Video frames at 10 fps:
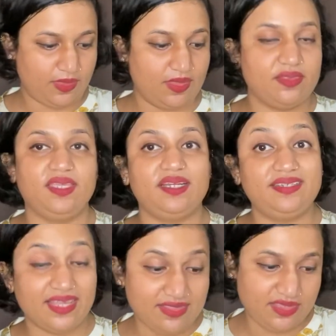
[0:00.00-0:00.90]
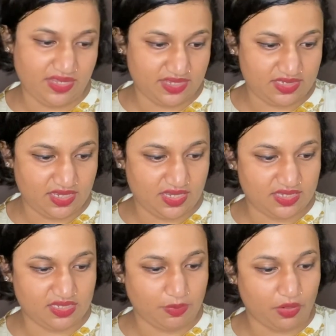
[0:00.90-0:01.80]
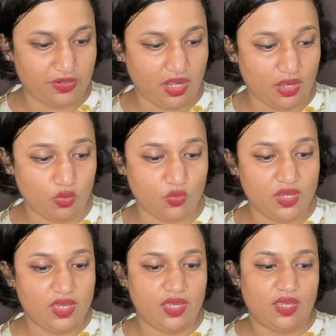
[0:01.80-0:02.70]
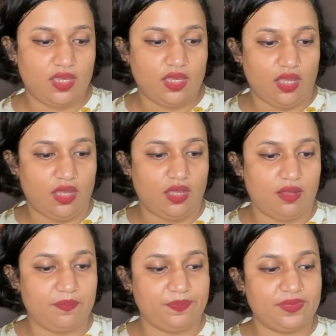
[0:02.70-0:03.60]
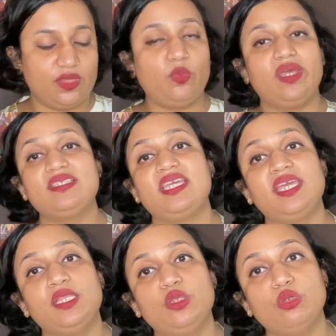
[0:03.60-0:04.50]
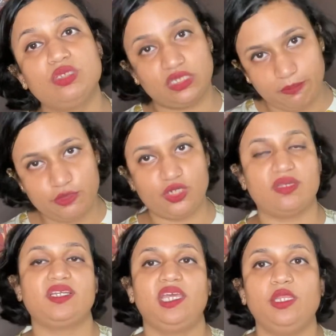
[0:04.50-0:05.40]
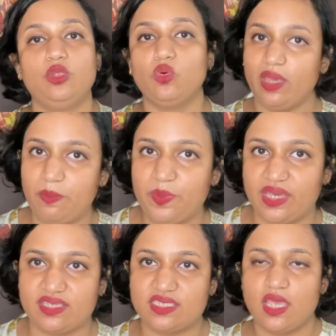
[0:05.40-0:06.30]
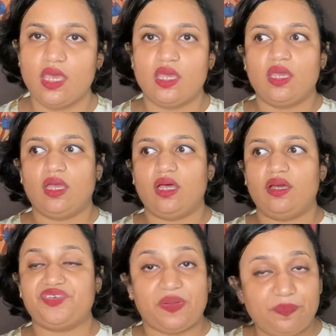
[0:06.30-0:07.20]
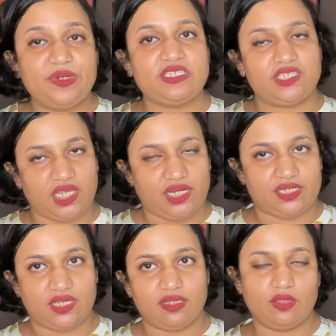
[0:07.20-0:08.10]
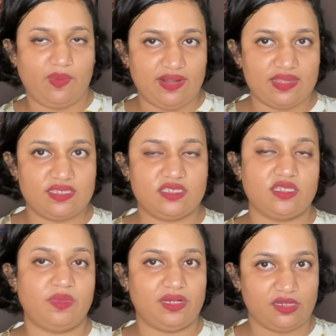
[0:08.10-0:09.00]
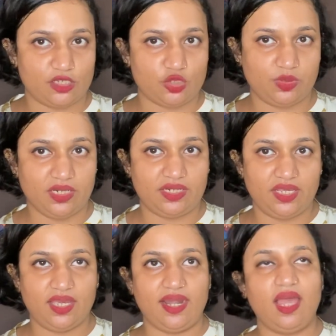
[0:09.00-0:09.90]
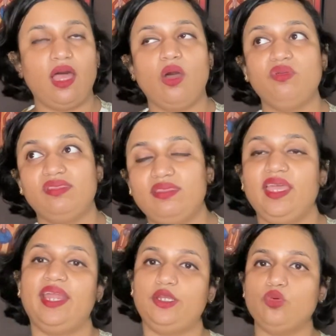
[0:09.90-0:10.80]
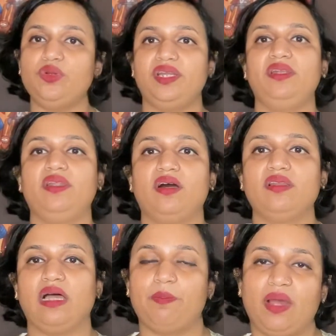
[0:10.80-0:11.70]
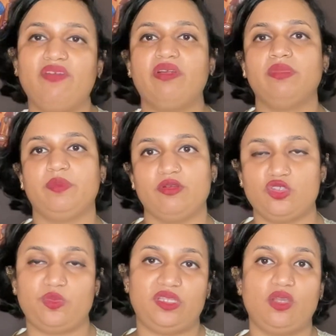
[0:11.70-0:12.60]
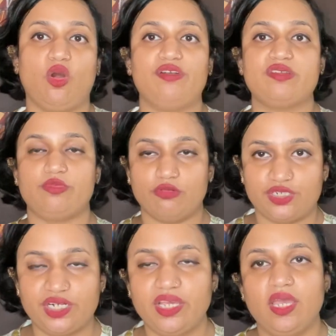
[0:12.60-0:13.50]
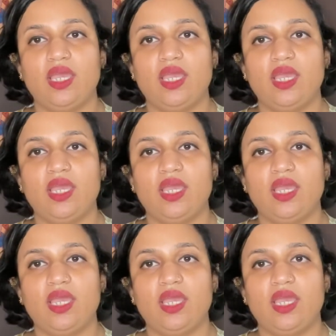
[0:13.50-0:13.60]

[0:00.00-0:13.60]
The 10th essay is about how the various Hindu scriptures and Hindu epics represent the Varna system and untouchability, and how they too in turn, apart from the Manusmriti, contributed